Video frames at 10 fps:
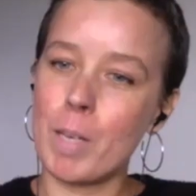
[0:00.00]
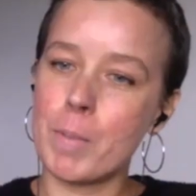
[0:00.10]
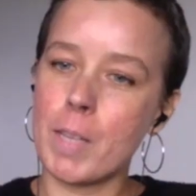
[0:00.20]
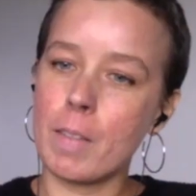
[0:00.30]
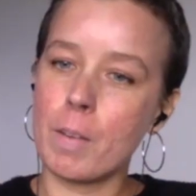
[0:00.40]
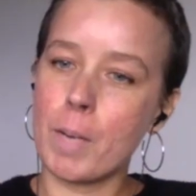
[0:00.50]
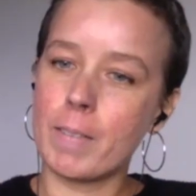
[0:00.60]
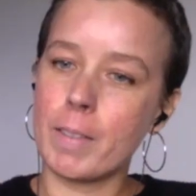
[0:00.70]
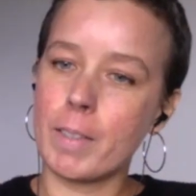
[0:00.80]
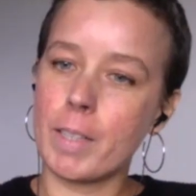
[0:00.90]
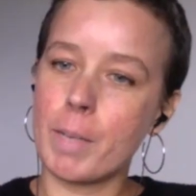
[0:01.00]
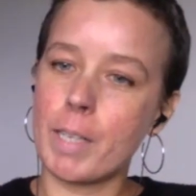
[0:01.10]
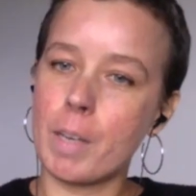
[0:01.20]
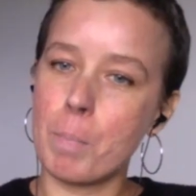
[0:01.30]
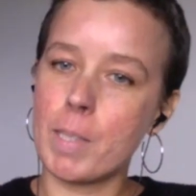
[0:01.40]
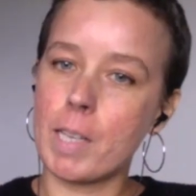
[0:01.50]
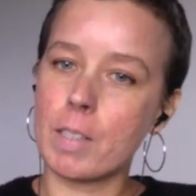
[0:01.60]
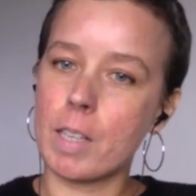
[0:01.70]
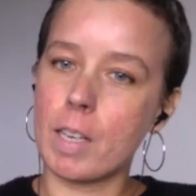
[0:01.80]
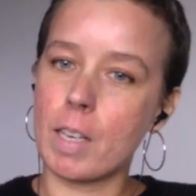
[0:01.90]
think that where I'm going to end up is
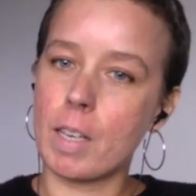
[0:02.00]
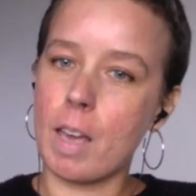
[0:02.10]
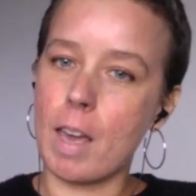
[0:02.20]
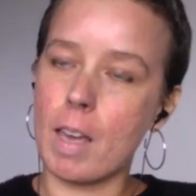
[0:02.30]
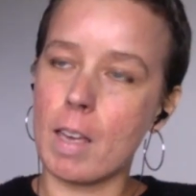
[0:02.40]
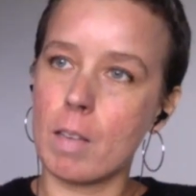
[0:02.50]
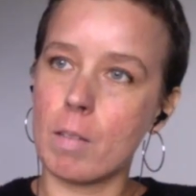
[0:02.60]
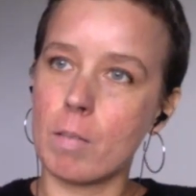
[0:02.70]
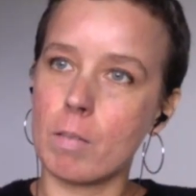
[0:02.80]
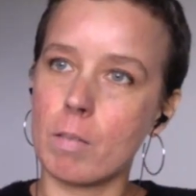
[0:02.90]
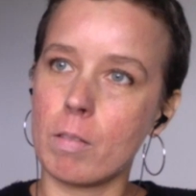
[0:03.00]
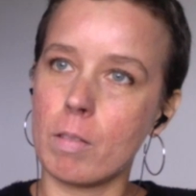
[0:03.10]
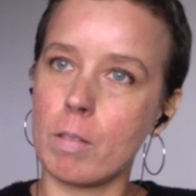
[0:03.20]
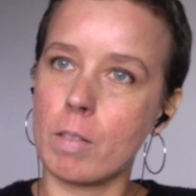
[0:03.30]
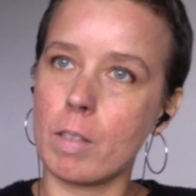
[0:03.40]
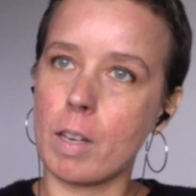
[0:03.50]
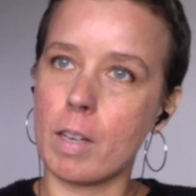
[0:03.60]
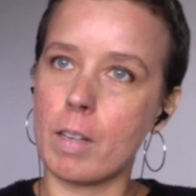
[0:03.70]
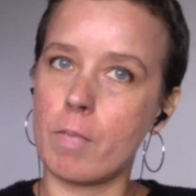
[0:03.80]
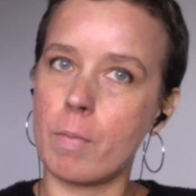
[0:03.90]
actually a kind of,